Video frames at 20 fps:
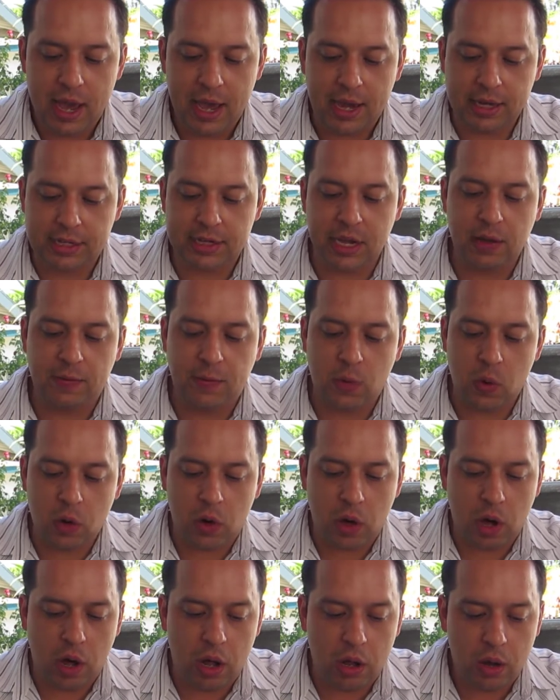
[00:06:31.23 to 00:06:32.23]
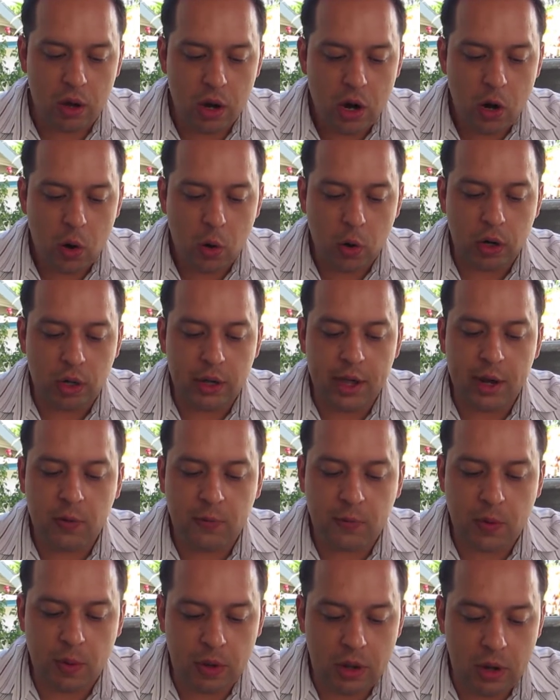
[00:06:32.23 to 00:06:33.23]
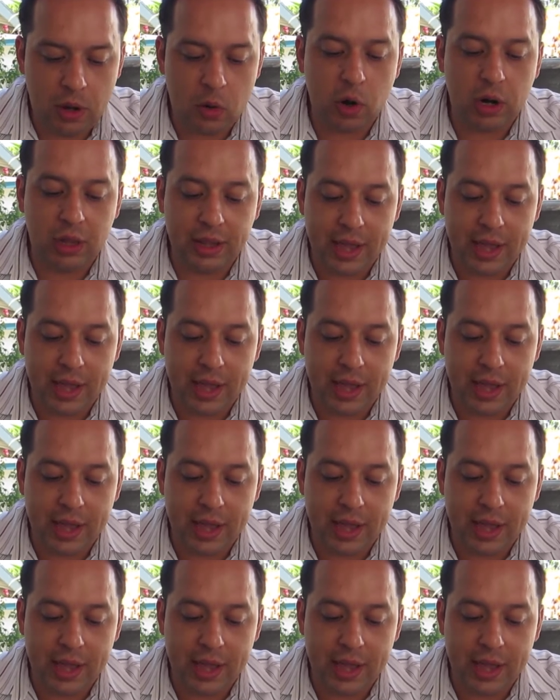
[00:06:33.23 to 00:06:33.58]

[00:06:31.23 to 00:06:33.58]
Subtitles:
A telephone call or a